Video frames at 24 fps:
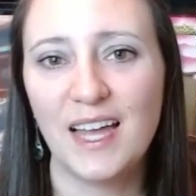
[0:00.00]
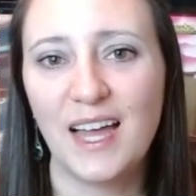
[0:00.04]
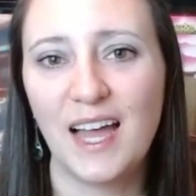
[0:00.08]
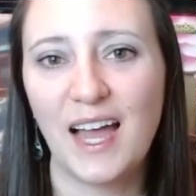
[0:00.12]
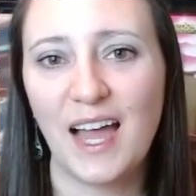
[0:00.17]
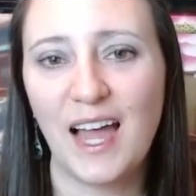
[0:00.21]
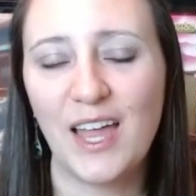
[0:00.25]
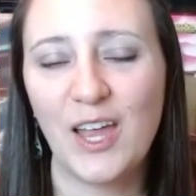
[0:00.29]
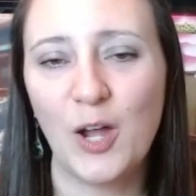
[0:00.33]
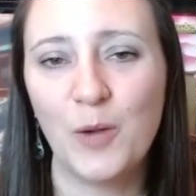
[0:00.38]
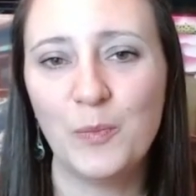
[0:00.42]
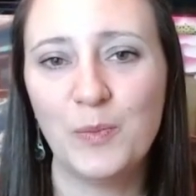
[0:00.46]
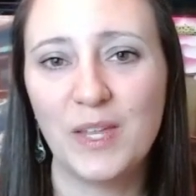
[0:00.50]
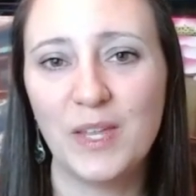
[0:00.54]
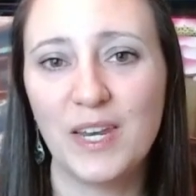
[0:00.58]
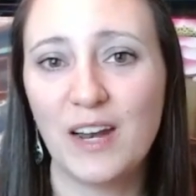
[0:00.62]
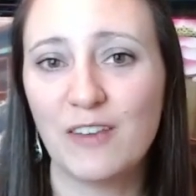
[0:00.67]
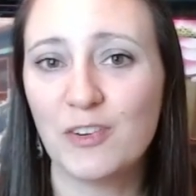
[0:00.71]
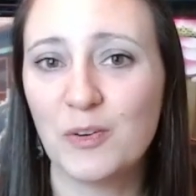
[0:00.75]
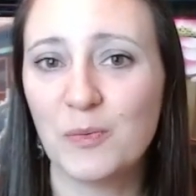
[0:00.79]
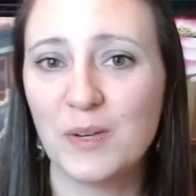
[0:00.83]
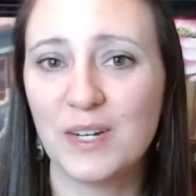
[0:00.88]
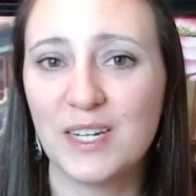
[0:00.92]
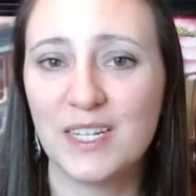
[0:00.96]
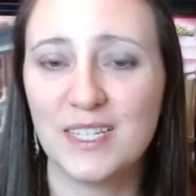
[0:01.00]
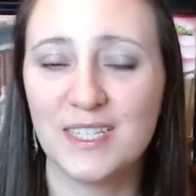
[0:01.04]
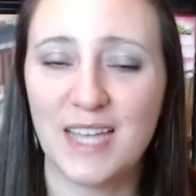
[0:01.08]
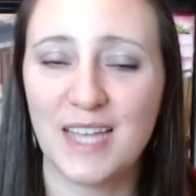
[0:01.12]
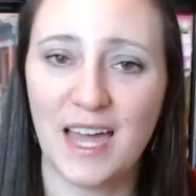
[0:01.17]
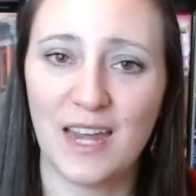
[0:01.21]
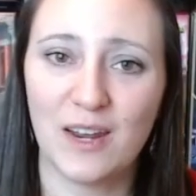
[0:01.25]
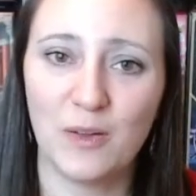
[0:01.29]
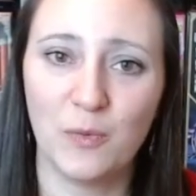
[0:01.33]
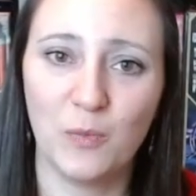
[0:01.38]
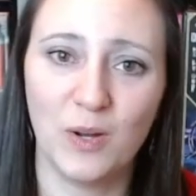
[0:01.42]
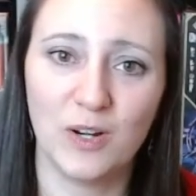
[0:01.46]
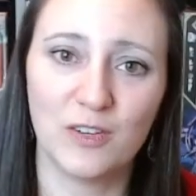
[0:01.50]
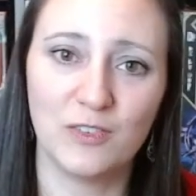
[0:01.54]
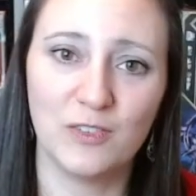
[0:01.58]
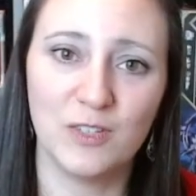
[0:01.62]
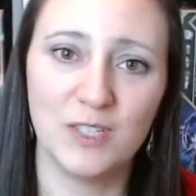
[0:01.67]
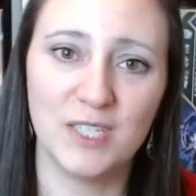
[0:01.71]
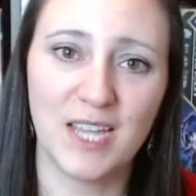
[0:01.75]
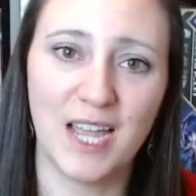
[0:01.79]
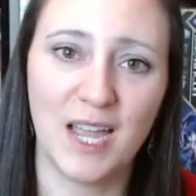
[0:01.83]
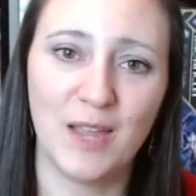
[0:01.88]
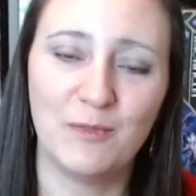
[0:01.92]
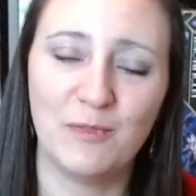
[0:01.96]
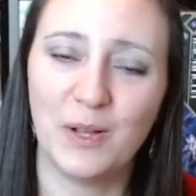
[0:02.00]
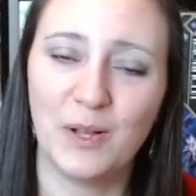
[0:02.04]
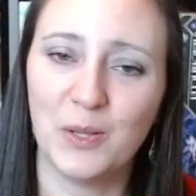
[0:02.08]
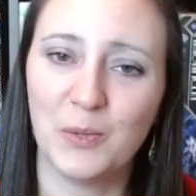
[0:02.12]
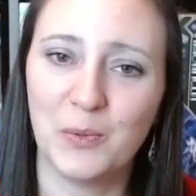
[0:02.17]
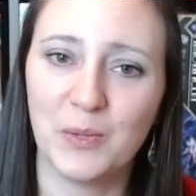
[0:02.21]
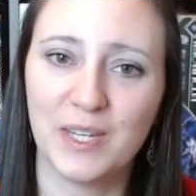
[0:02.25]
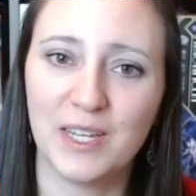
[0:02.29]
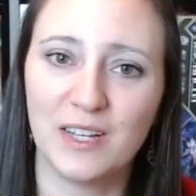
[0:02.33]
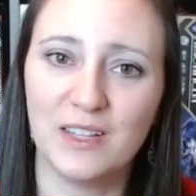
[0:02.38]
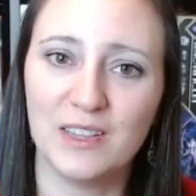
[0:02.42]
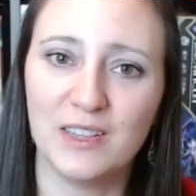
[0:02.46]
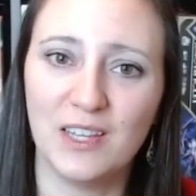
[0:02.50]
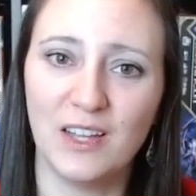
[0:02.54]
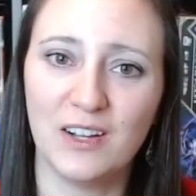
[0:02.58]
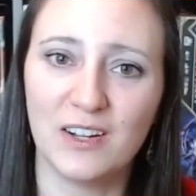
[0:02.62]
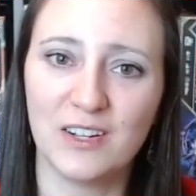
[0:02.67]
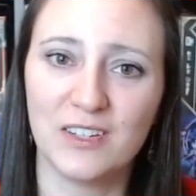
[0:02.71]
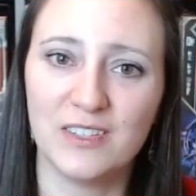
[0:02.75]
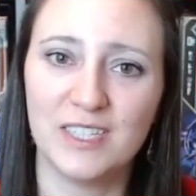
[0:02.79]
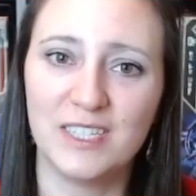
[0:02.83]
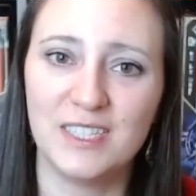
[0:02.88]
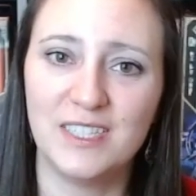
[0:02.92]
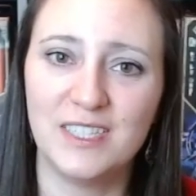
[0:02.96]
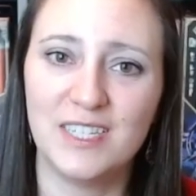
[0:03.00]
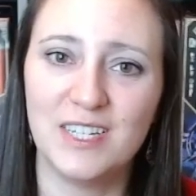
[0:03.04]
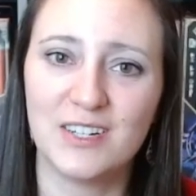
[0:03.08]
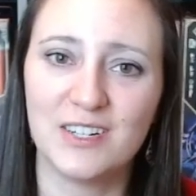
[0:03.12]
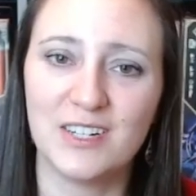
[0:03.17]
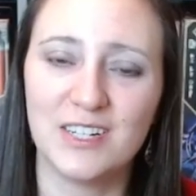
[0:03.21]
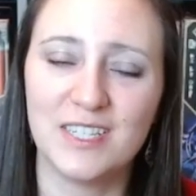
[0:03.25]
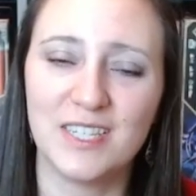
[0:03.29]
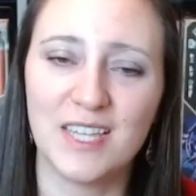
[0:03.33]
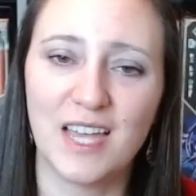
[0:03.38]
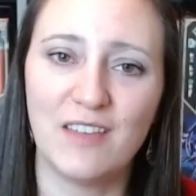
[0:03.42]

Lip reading: I hope that everyone has had a wonderful time following along on this series.